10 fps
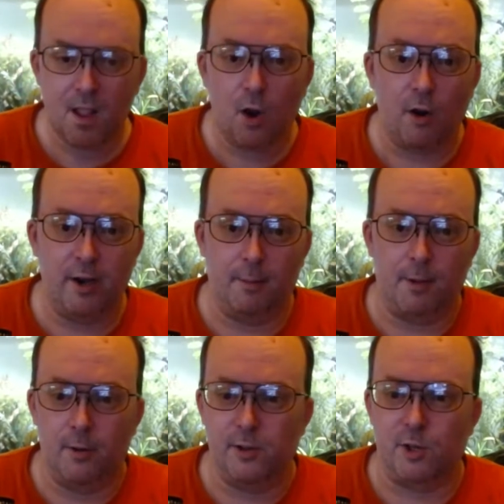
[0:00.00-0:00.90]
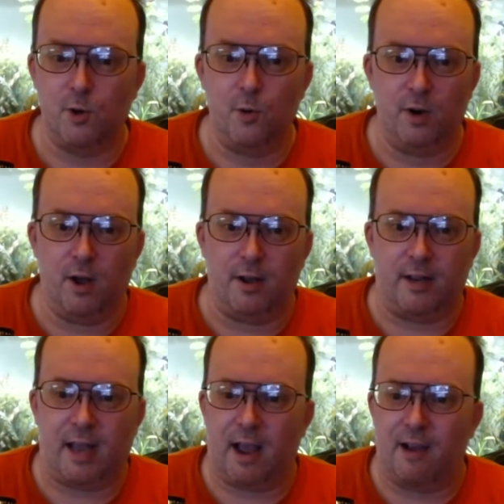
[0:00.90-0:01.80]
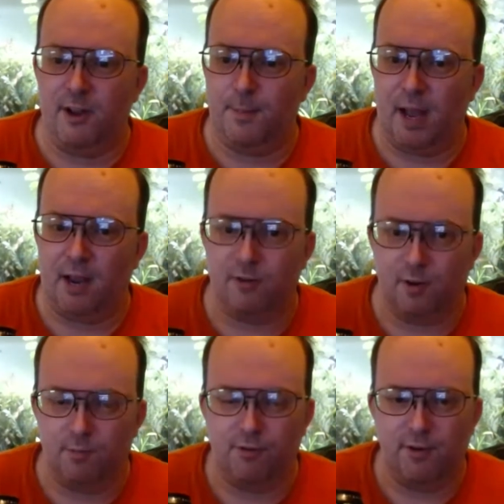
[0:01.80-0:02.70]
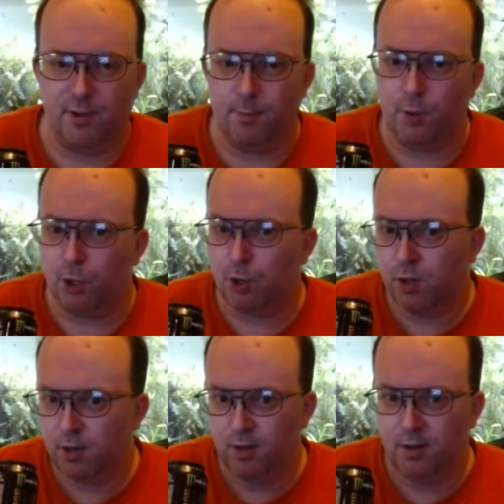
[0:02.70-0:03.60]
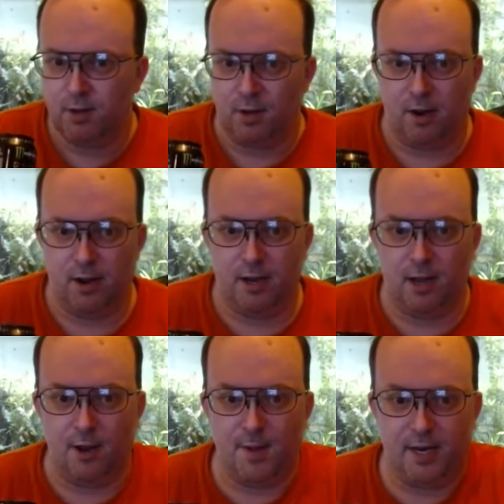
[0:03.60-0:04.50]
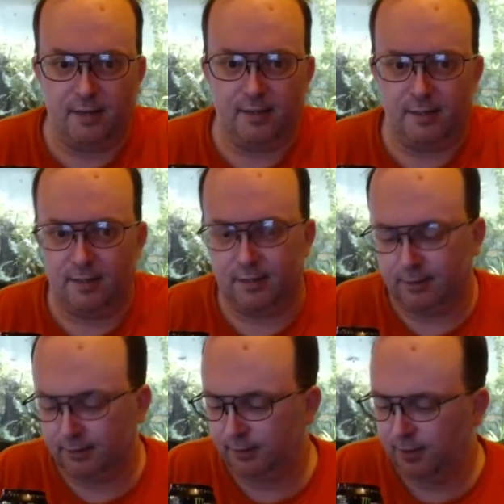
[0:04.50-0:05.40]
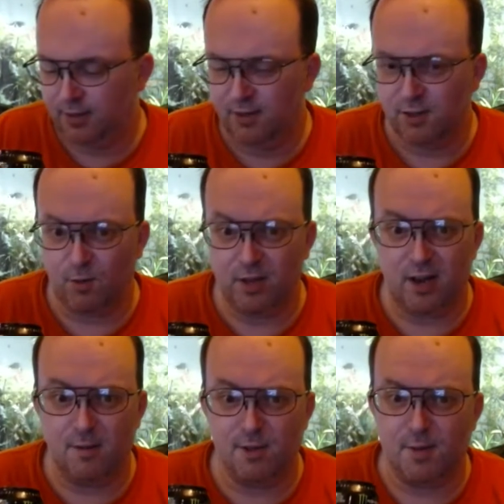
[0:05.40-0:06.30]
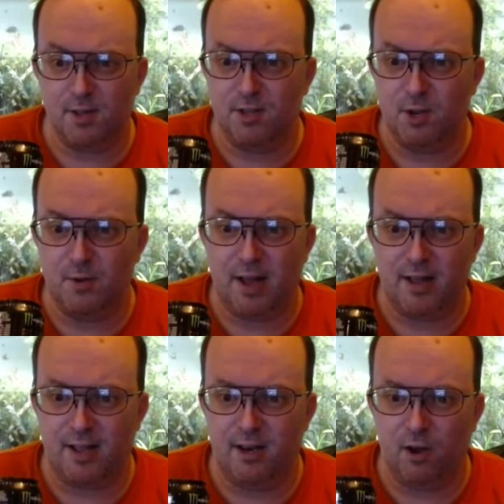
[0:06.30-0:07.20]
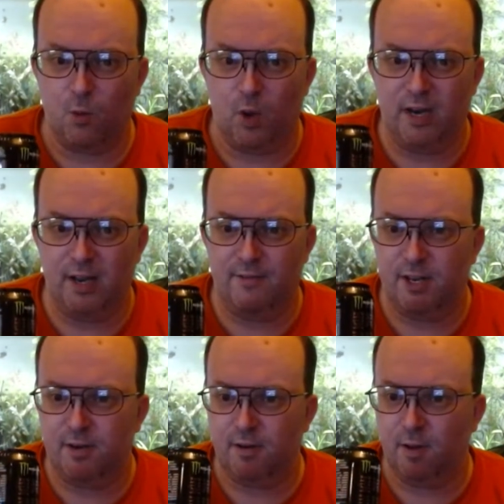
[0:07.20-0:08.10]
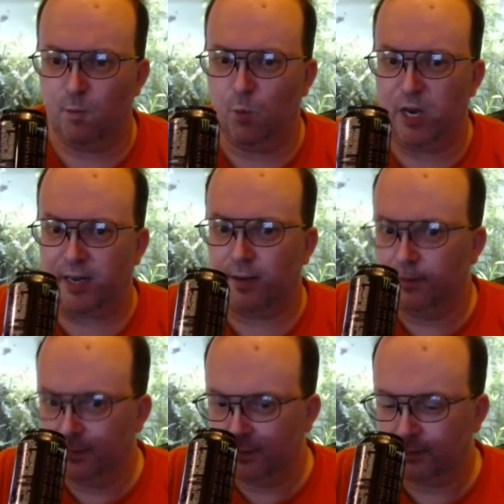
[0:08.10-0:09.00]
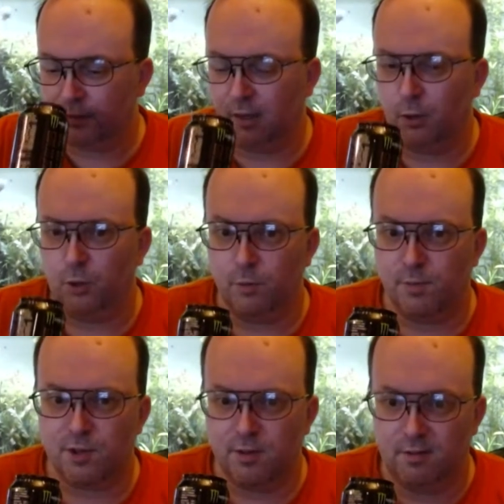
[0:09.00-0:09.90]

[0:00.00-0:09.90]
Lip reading: ended up going to school with like a carrier bag full of privet bush. And here you go, mate. So what the hell am I supposed to do with that? They eat like one leaf a week. Oops.